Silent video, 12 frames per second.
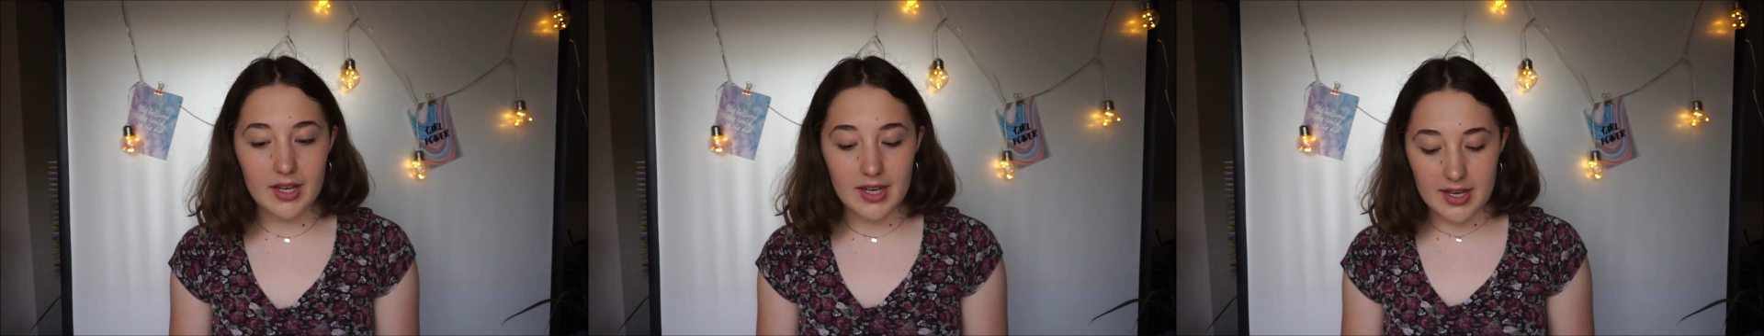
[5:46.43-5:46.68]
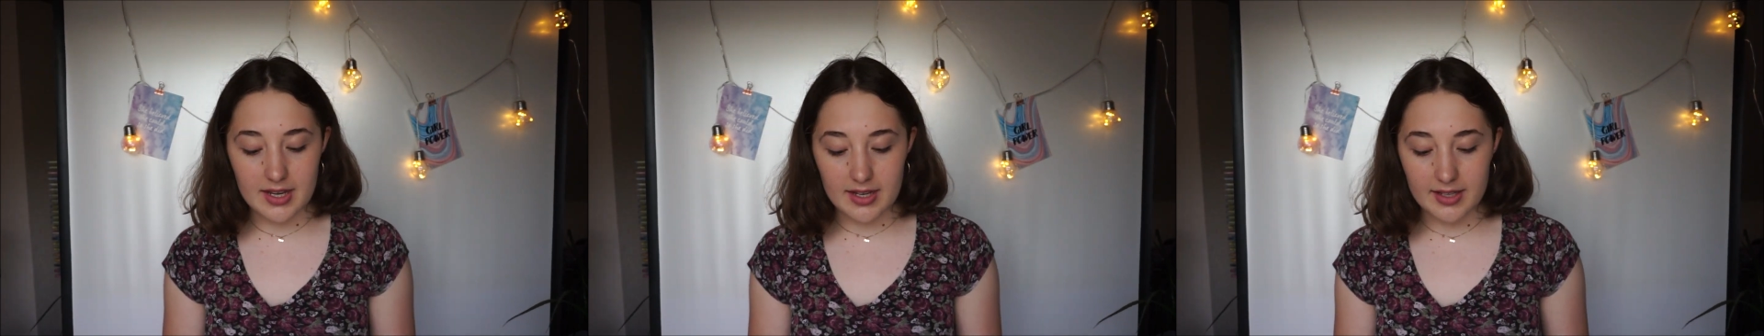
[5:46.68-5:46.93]

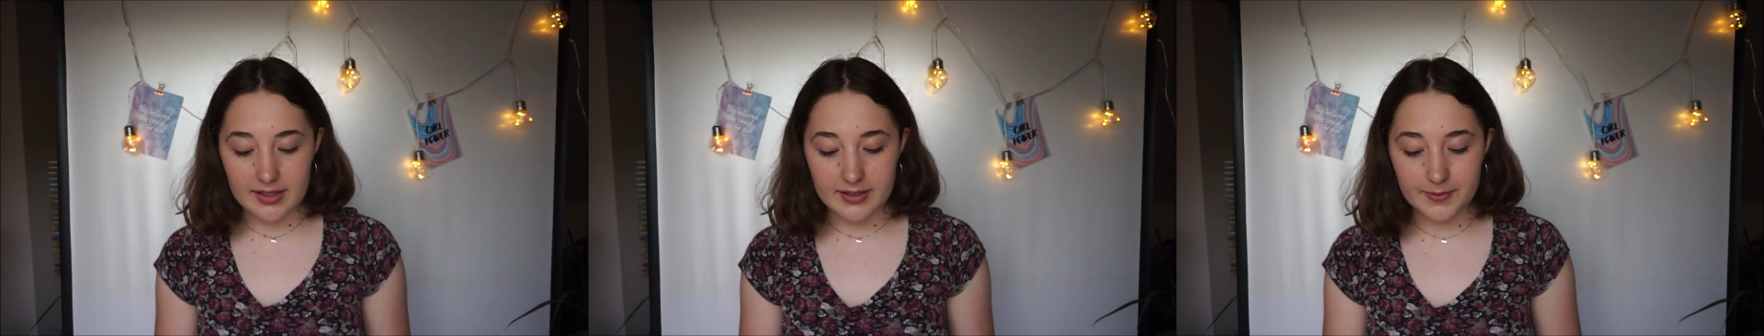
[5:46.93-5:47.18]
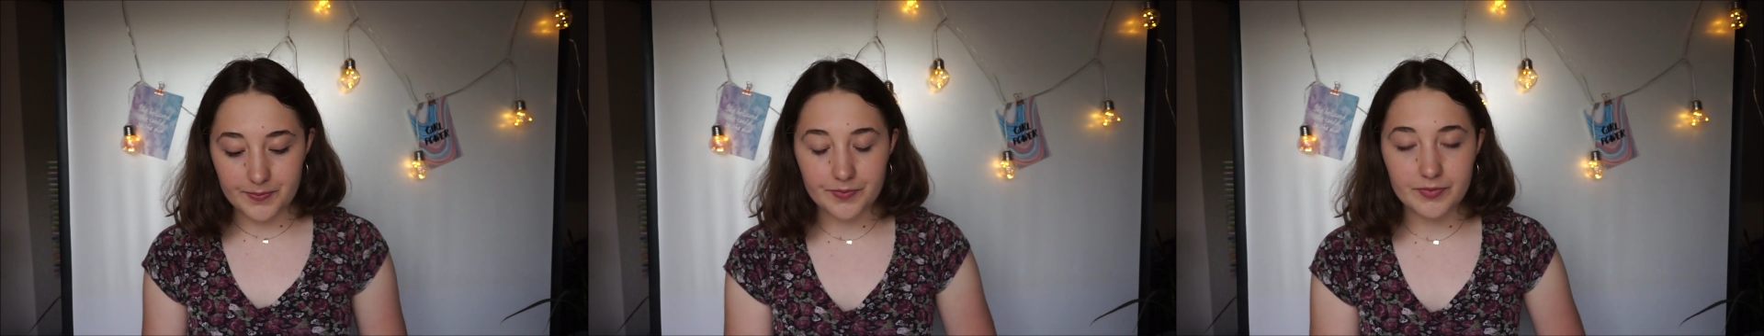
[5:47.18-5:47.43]
is
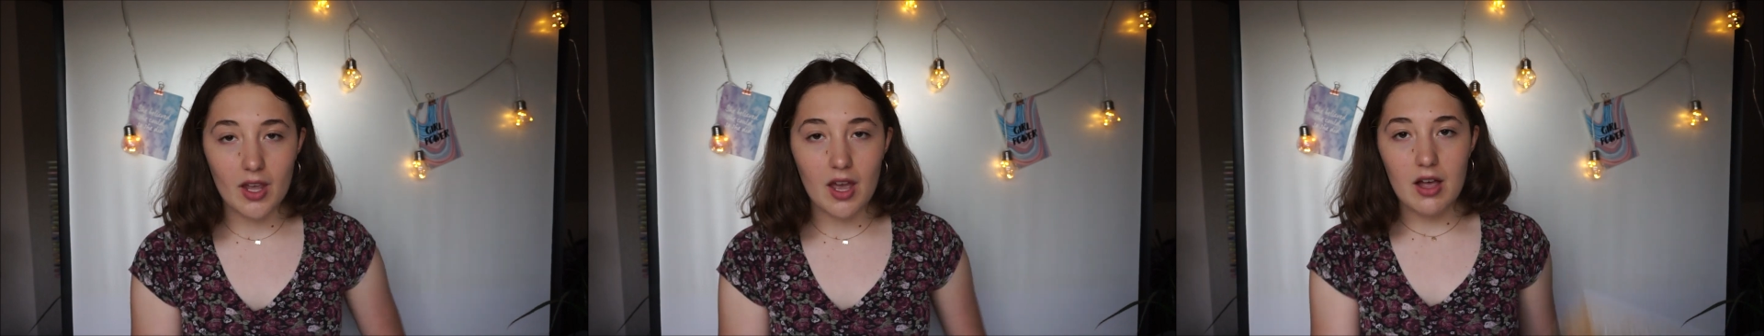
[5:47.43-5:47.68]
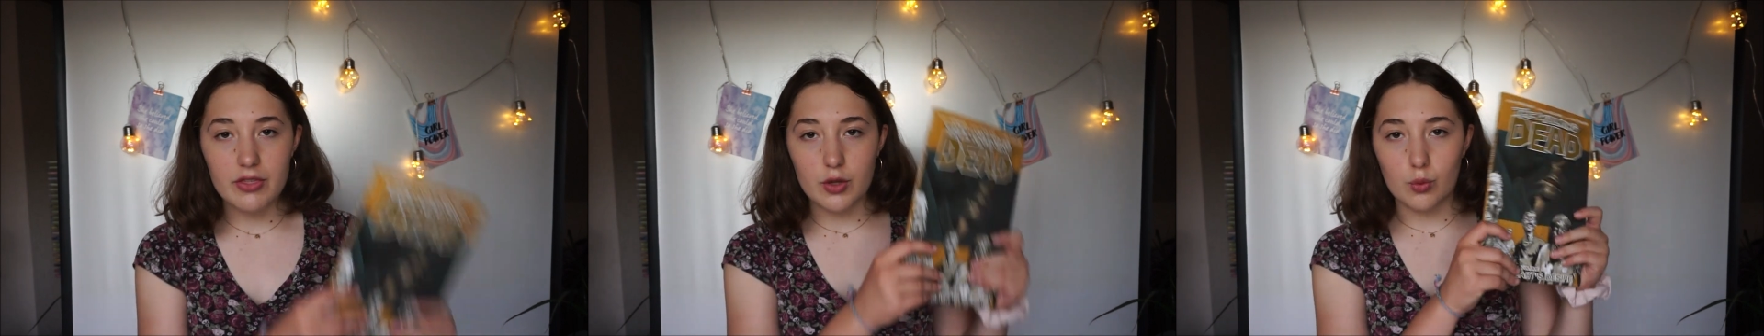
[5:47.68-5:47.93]

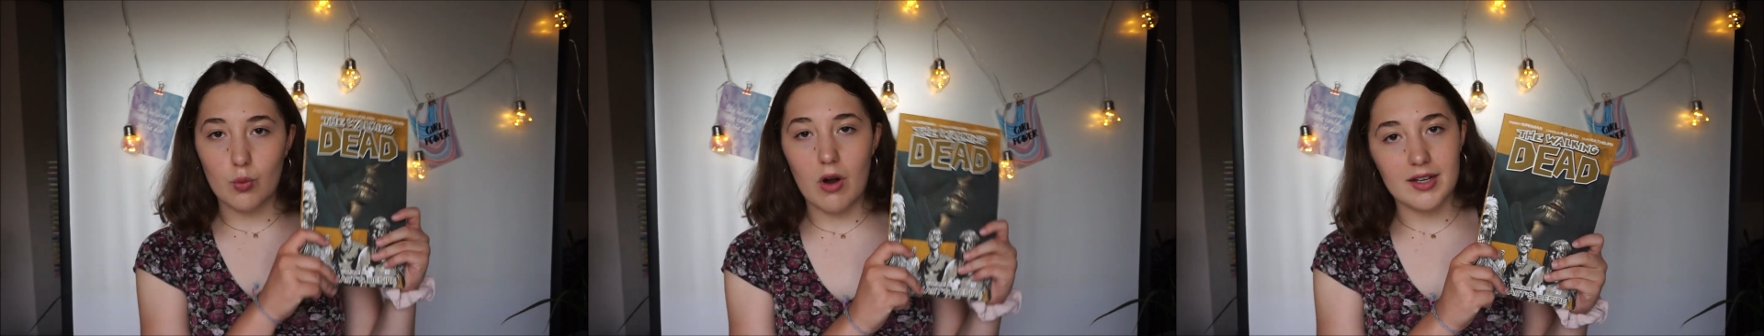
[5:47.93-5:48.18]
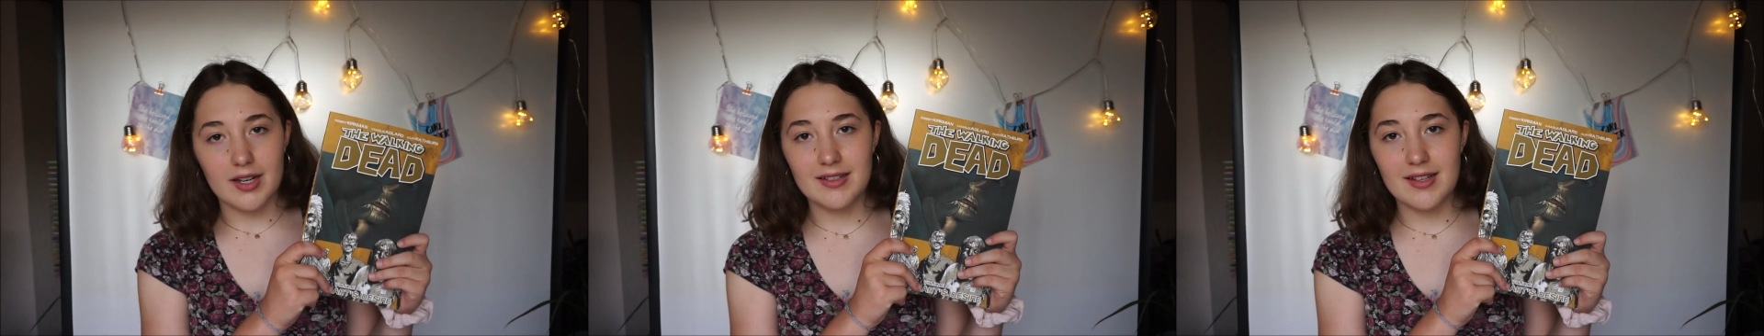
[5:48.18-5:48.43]
The Walking